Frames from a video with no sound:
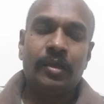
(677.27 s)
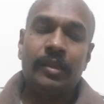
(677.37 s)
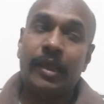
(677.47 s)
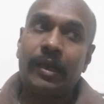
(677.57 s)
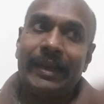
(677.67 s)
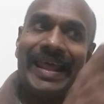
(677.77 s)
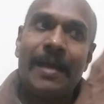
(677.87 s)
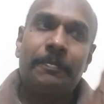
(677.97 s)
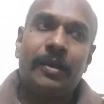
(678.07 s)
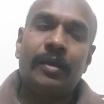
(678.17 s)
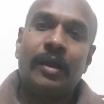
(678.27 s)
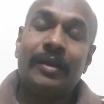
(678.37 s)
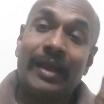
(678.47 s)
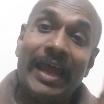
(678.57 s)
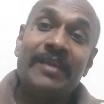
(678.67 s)
They are trapped
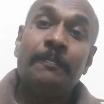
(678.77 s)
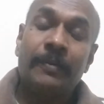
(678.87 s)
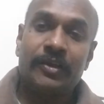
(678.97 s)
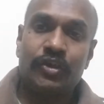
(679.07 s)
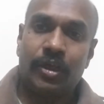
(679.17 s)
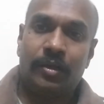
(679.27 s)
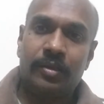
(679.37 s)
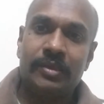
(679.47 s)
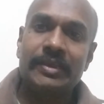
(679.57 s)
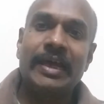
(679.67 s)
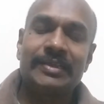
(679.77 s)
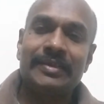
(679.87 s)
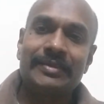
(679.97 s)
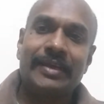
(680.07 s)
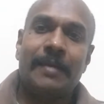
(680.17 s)
under high pressure. This gas
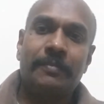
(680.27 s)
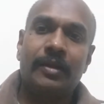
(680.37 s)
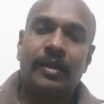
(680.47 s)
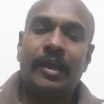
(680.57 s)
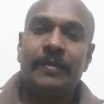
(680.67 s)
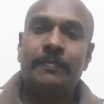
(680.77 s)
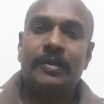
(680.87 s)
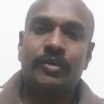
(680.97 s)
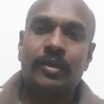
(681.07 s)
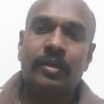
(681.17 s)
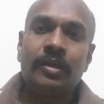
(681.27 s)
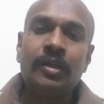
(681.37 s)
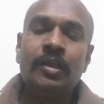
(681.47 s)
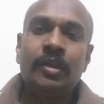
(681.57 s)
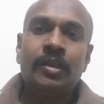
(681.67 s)
is trapped under high pressure.
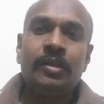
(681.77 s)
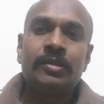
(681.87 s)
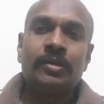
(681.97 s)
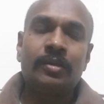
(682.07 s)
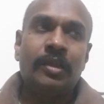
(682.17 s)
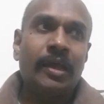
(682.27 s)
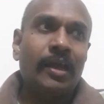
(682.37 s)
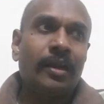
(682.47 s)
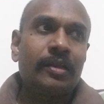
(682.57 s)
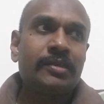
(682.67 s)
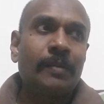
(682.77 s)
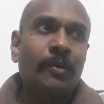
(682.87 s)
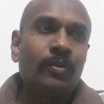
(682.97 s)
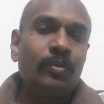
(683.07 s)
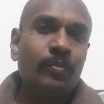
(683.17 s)
So they are
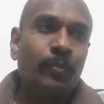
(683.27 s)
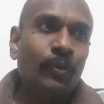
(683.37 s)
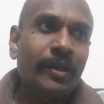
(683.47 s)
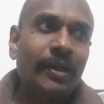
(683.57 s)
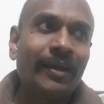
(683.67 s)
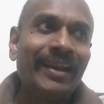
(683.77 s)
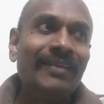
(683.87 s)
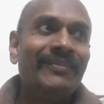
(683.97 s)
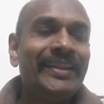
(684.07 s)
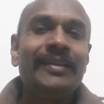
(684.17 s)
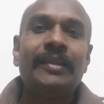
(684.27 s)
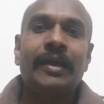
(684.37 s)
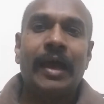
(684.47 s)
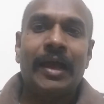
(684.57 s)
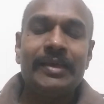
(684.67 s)
somehow putting a drill within
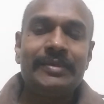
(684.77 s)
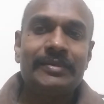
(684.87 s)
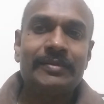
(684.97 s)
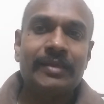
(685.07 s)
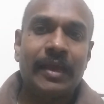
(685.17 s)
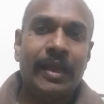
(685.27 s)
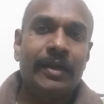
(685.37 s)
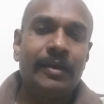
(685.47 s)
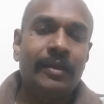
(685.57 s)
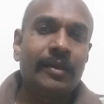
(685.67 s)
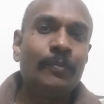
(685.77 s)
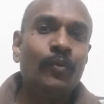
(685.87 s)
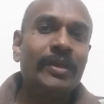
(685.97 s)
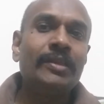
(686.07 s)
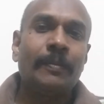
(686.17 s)
the ice and
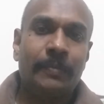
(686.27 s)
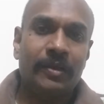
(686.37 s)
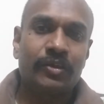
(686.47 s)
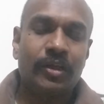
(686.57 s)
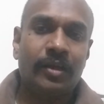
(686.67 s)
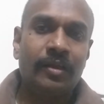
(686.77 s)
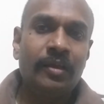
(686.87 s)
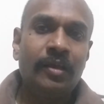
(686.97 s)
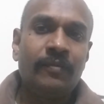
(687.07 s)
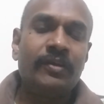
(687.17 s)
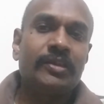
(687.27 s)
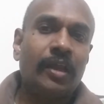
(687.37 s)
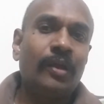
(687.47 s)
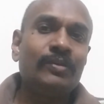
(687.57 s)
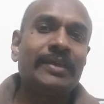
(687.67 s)
removing the pressure, which
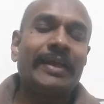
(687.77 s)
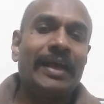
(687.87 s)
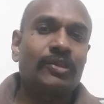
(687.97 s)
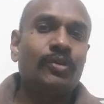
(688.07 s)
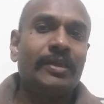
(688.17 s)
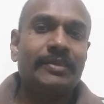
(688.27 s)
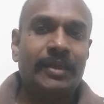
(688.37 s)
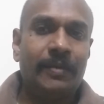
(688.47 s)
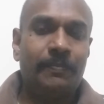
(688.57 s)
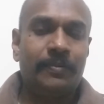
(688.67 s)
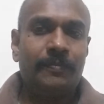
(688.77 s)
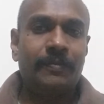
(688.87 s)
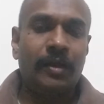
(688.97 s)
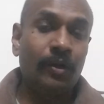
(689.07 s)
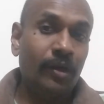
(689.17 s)
allows the gas to escape
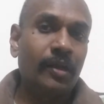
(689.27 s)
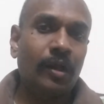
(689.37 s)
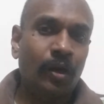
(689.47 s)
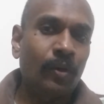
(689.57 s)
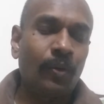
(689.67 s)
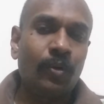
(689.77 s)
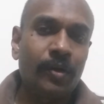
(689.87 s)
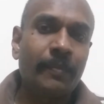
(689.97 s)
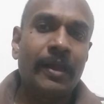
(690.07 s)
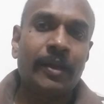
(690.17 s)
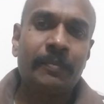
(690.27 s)
in a controlled manner.